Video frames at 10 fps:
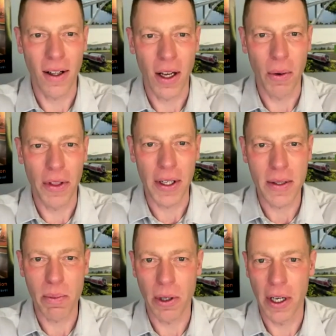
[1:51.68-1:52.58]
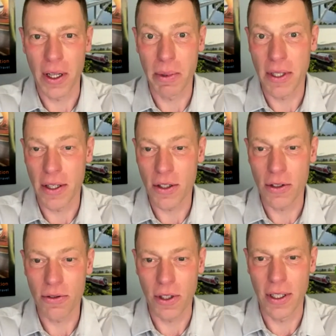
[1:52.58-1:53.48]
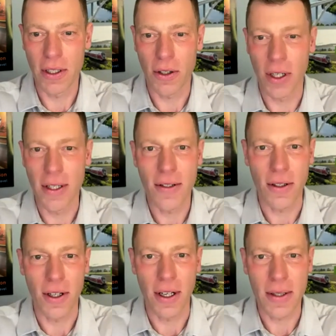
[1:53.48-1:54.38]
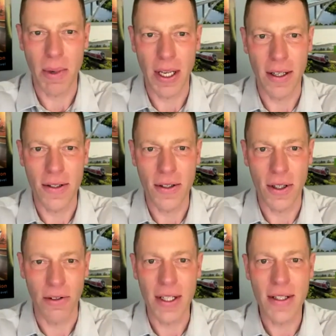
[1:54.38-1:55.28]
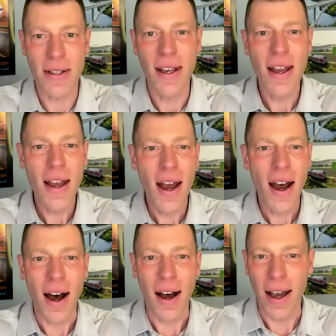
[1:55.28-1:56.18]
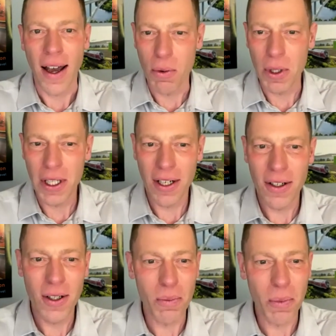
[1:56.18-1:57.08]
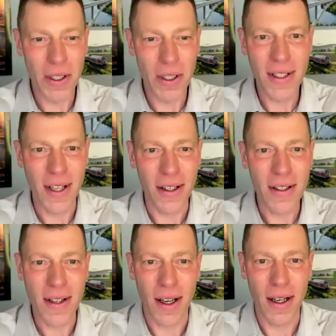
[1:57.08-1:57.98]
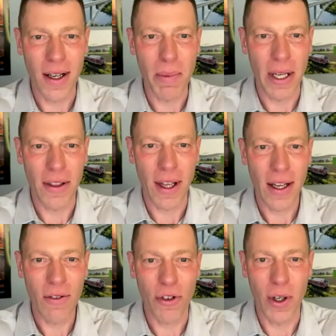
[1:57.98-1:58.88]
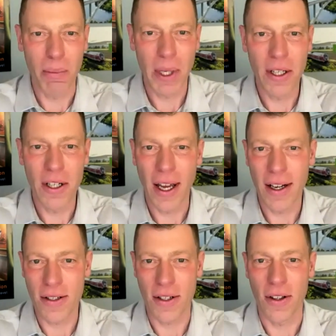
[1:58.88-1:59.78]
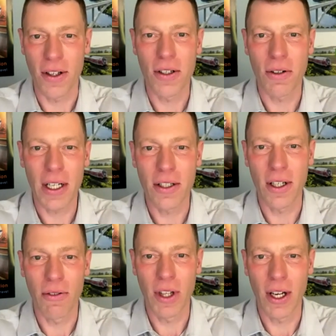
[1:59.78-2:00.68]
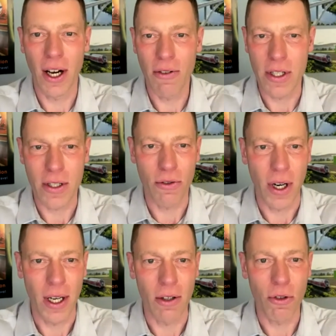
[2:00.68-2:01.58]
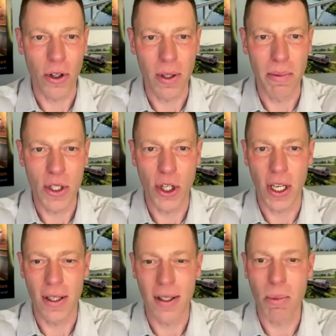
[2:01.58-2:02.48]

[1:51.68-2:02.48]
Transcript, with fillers: along with exploring the potential for increased or expanded service. Uh, and we'll hear more details uh, about that from Peter Anastor, the director of the Office of Rail for the Michigan